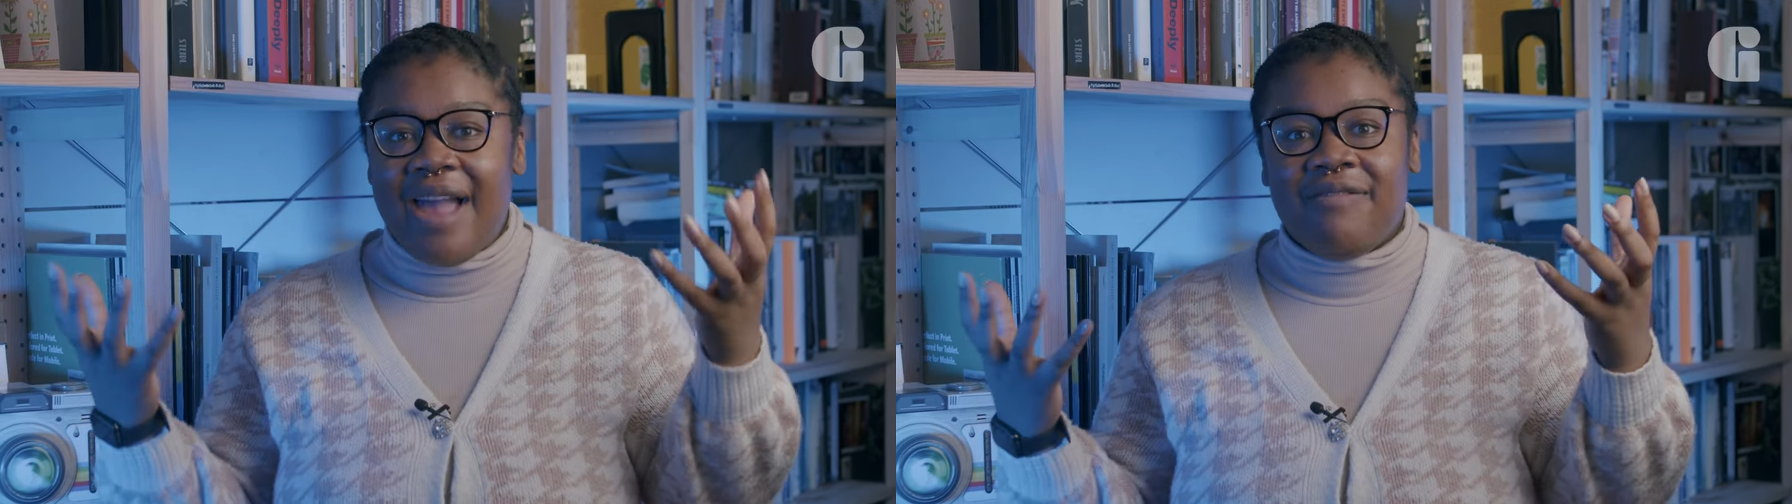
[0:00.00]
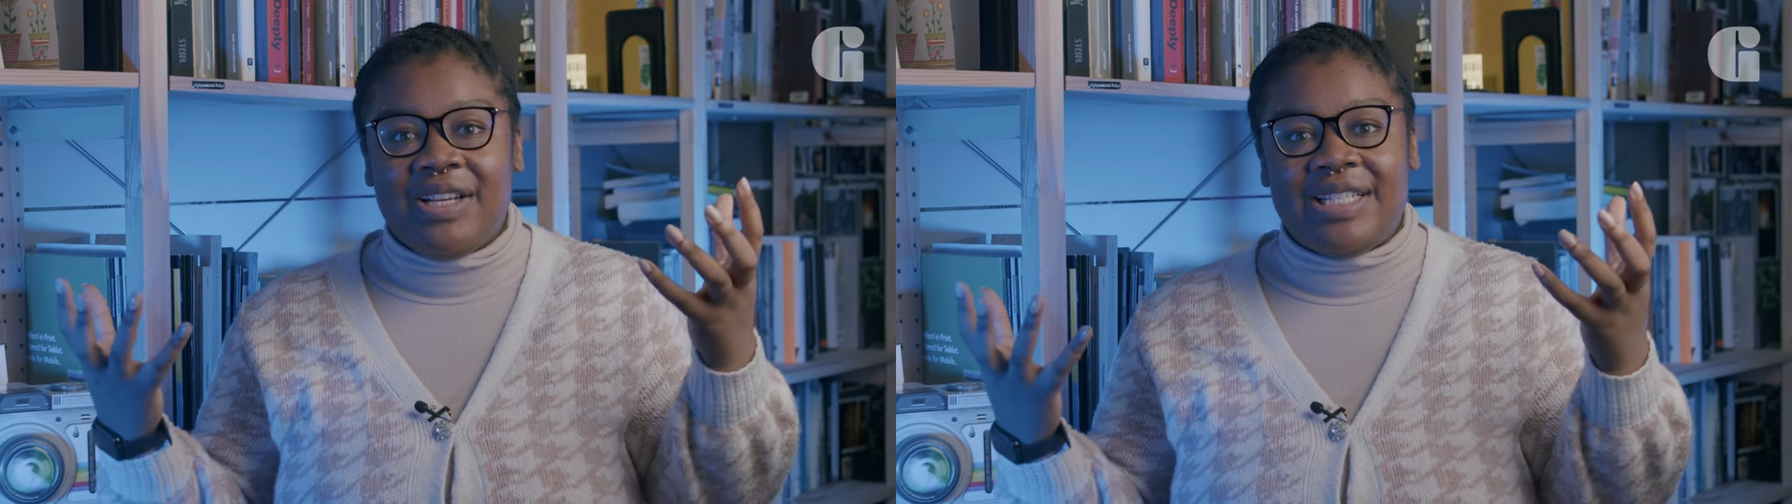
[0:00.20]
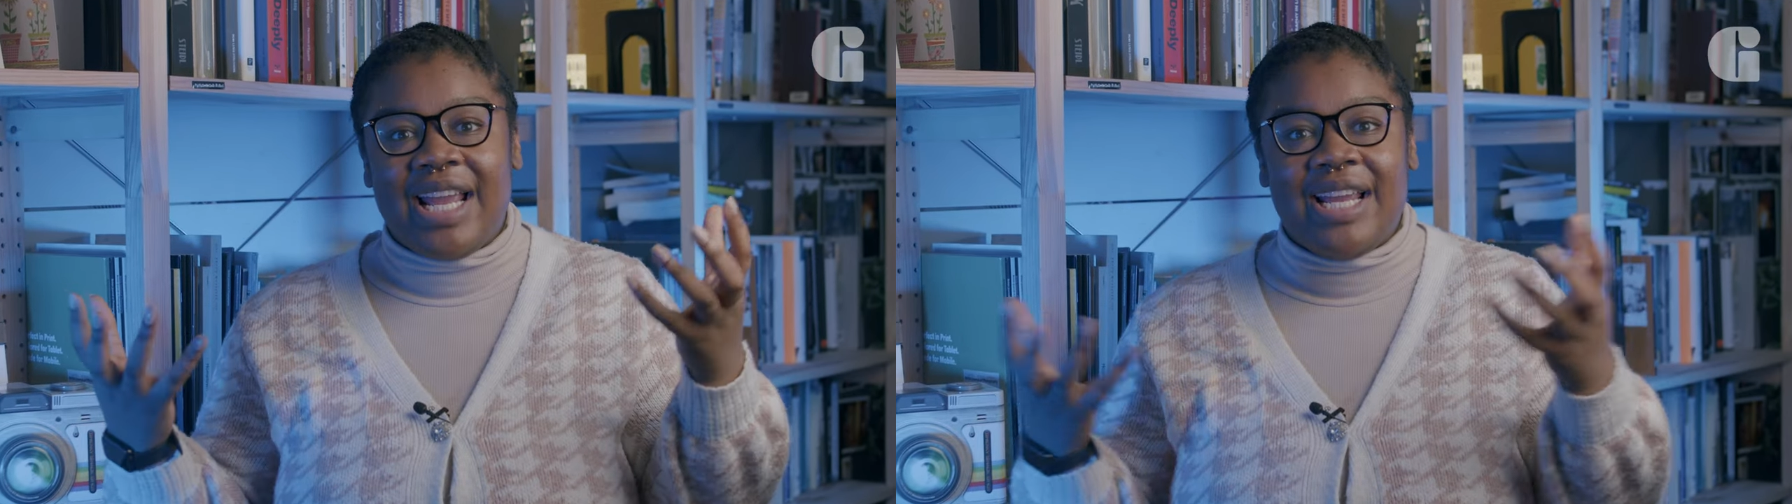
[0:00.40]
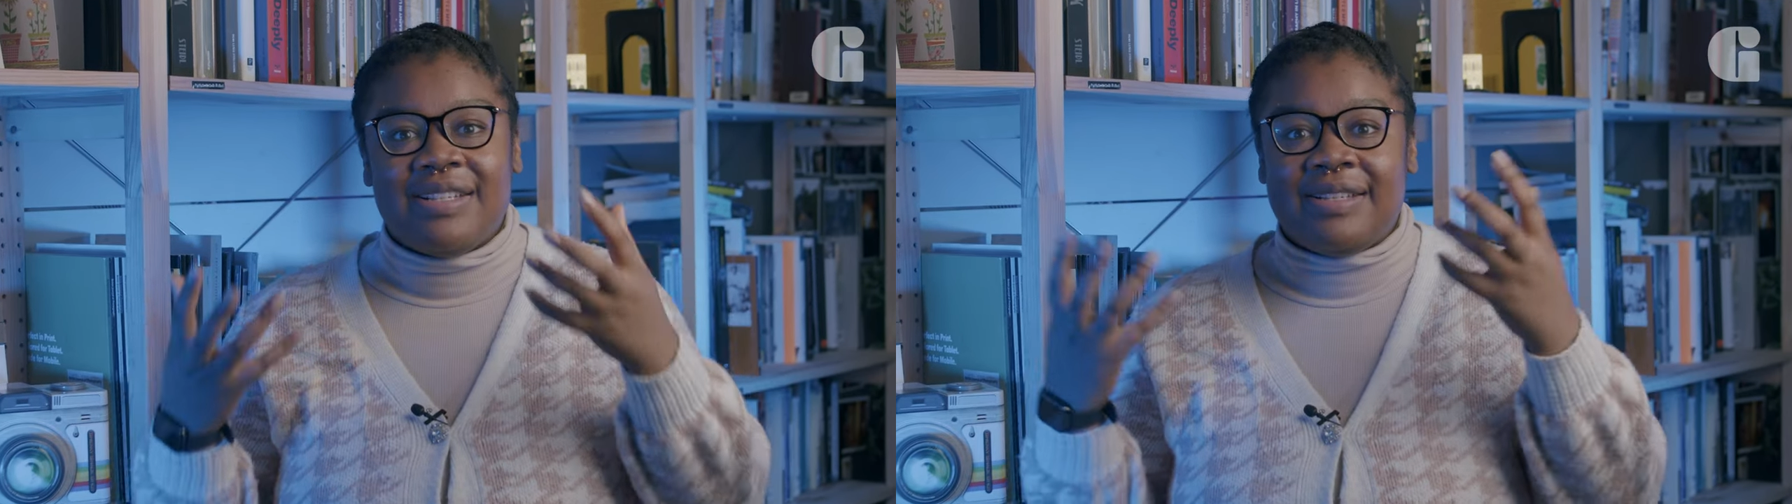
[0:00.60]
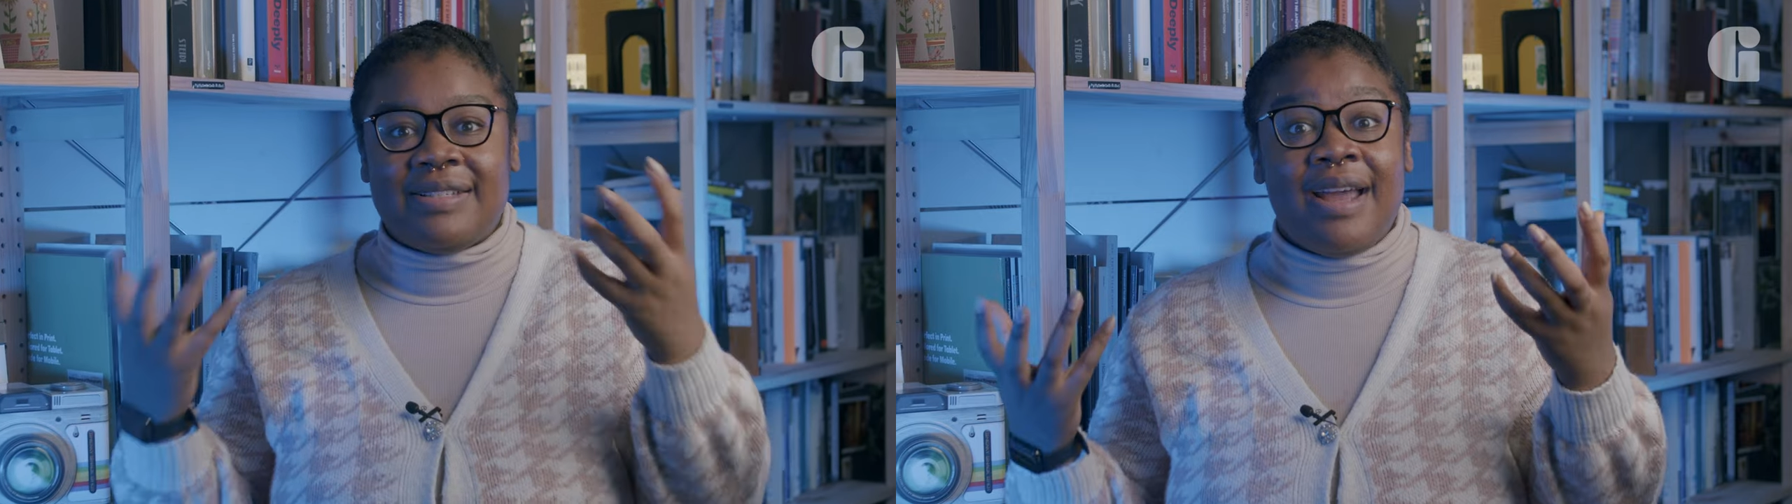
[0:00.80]
everyday
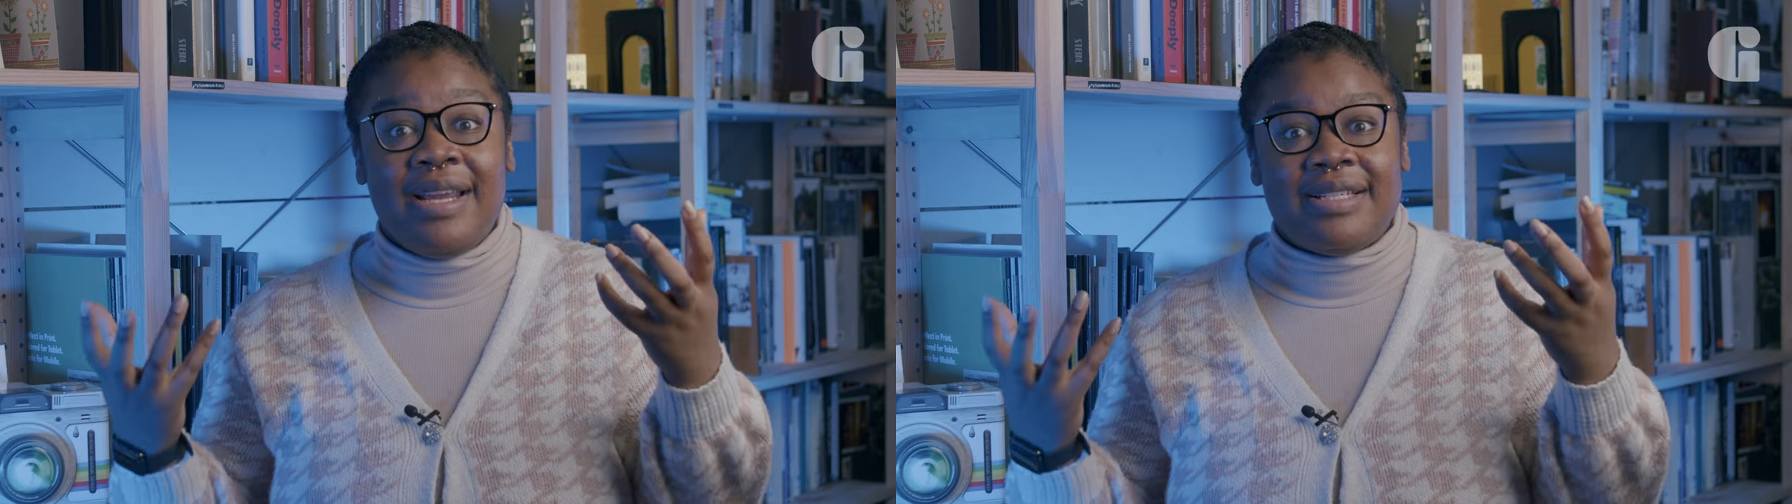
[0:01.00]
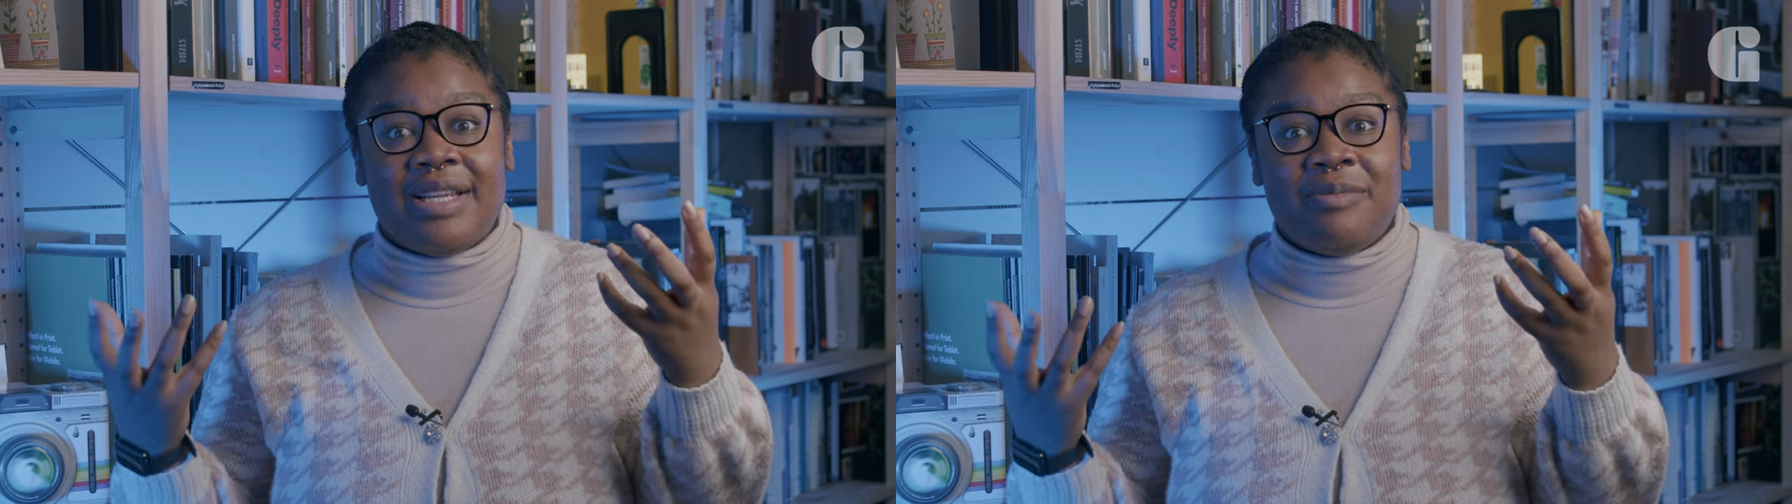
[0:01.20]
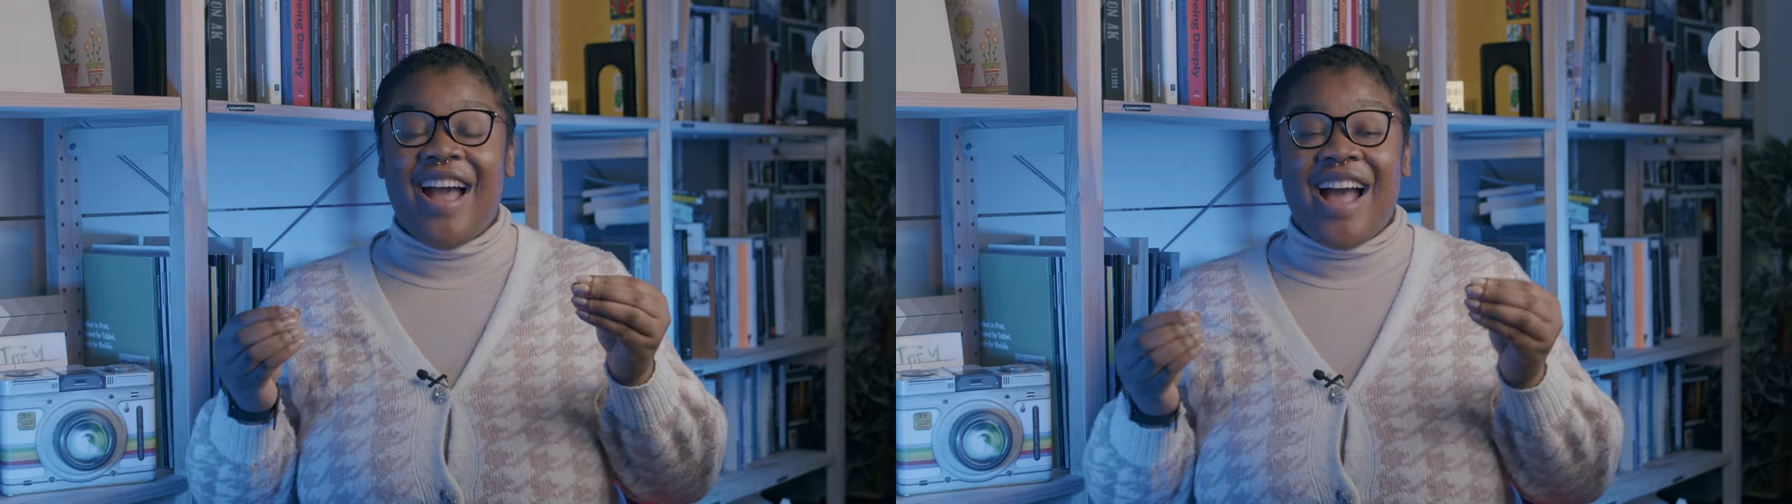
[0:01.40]
society.